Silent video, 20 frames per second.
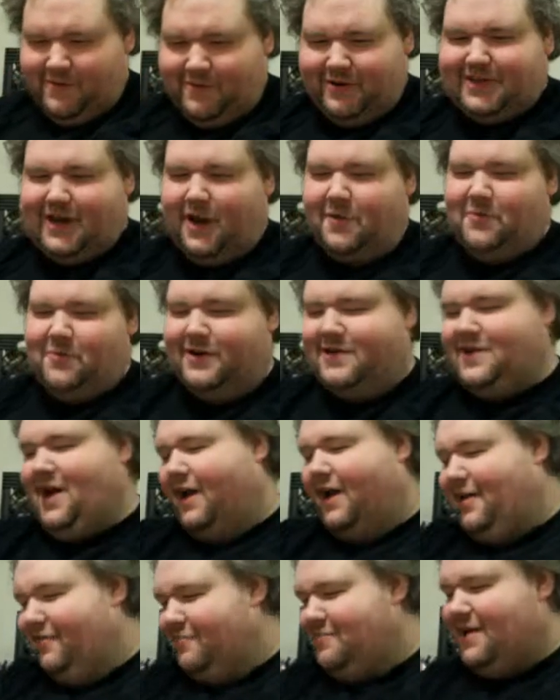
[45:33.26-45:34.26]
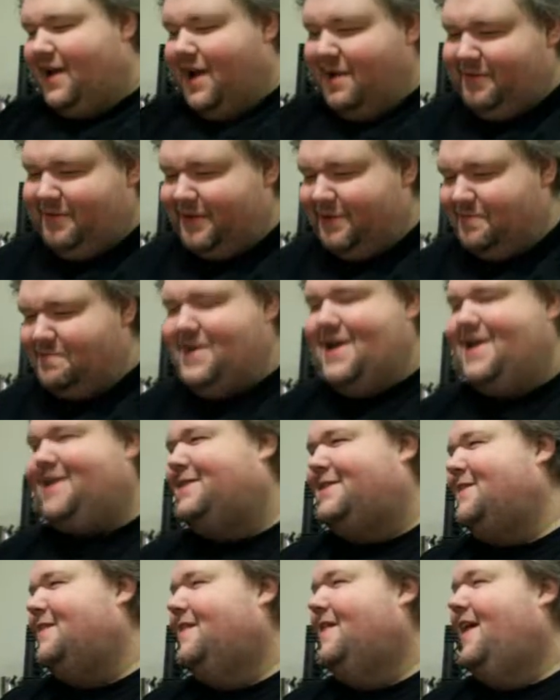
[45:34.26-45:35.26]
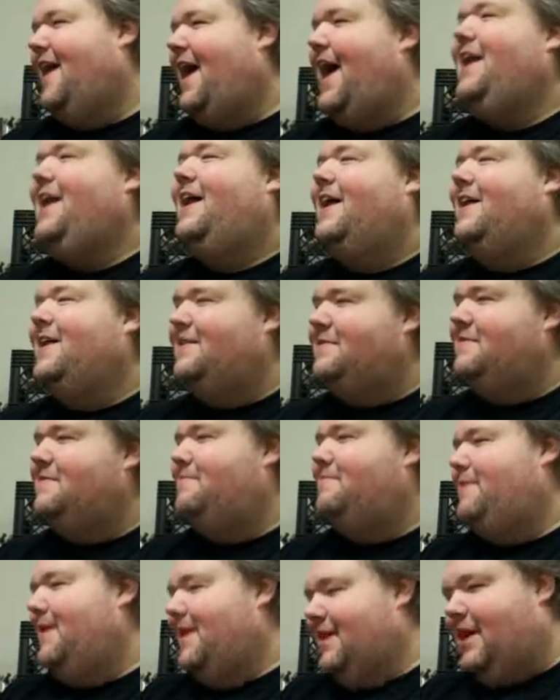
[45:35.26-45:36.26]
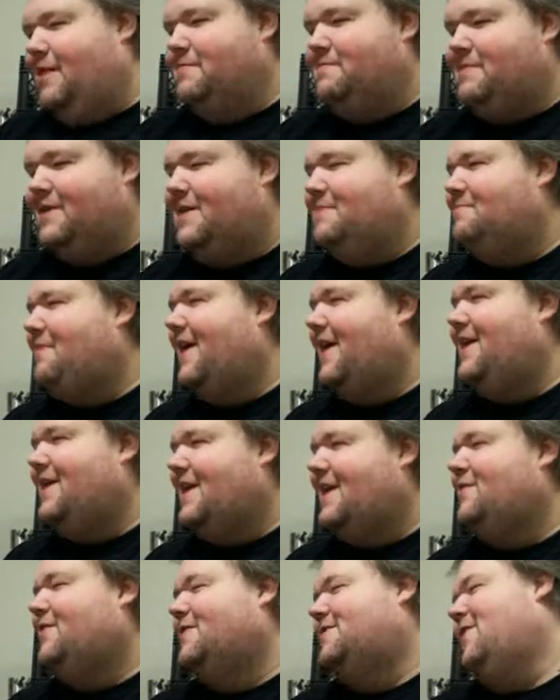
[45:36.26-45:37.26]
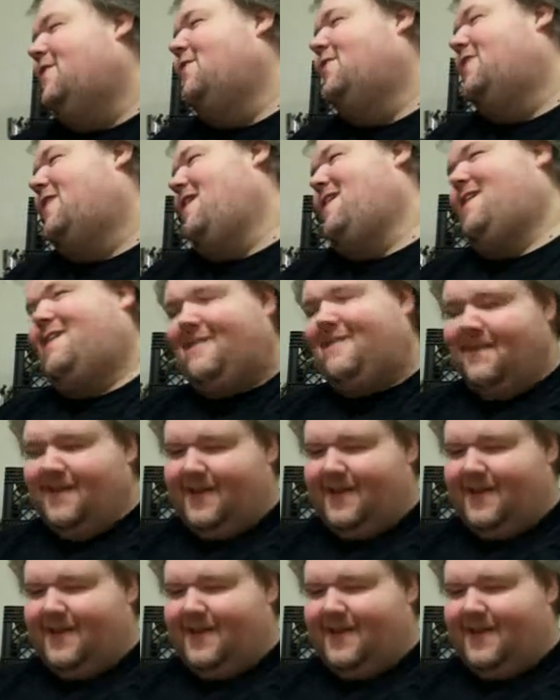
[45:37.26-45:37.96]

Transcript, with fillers: Which I would not have been able to beat had I been accompanied by an evil toad thing.